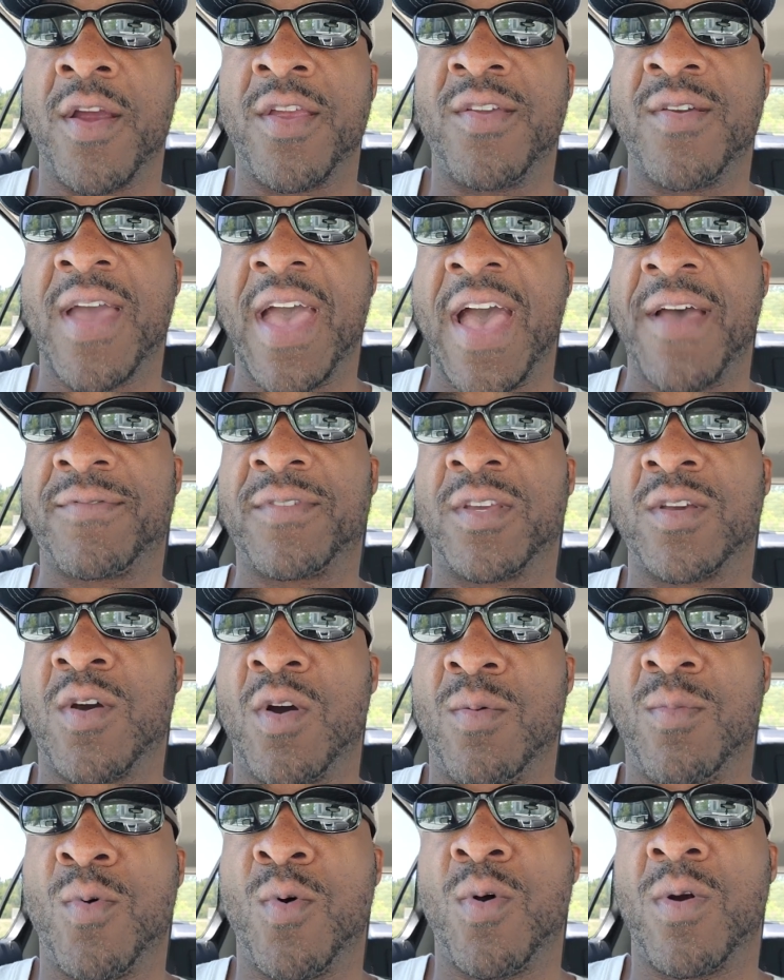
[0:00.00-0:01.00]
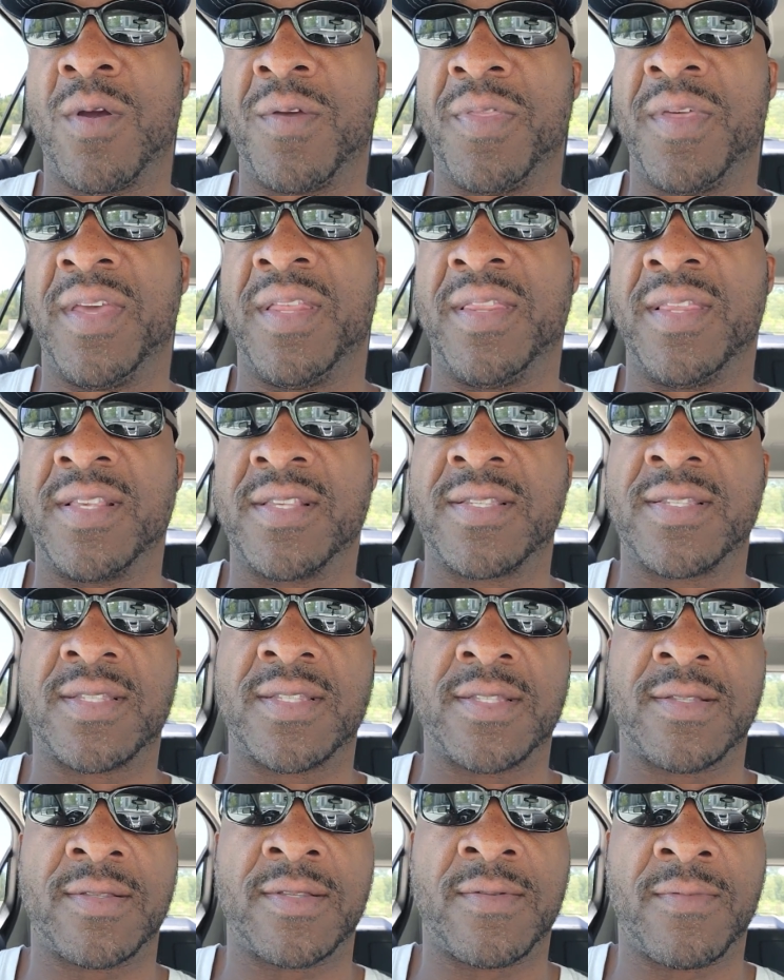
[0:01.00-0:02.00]
you have to go more than this
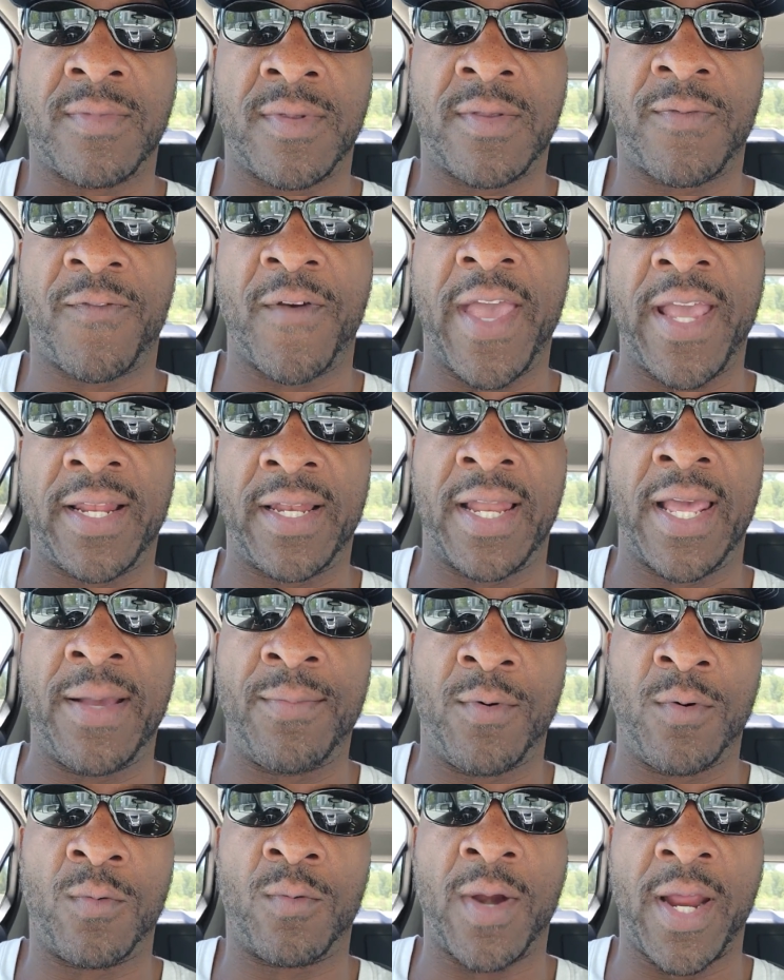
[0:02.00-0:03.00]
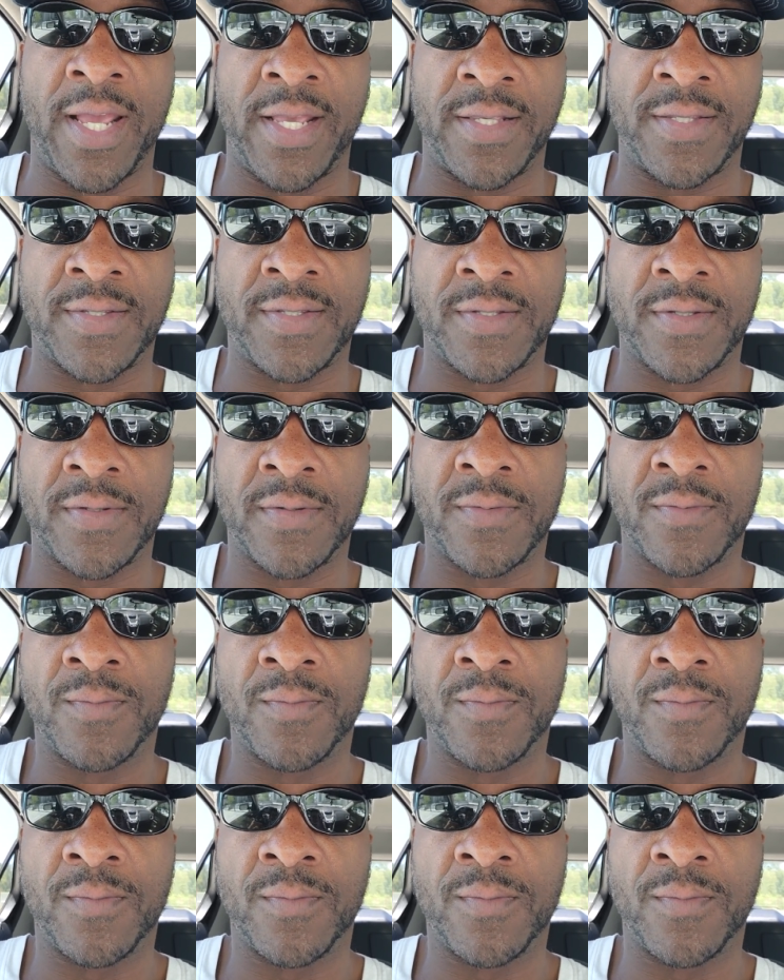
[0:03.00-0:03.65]
fake label race.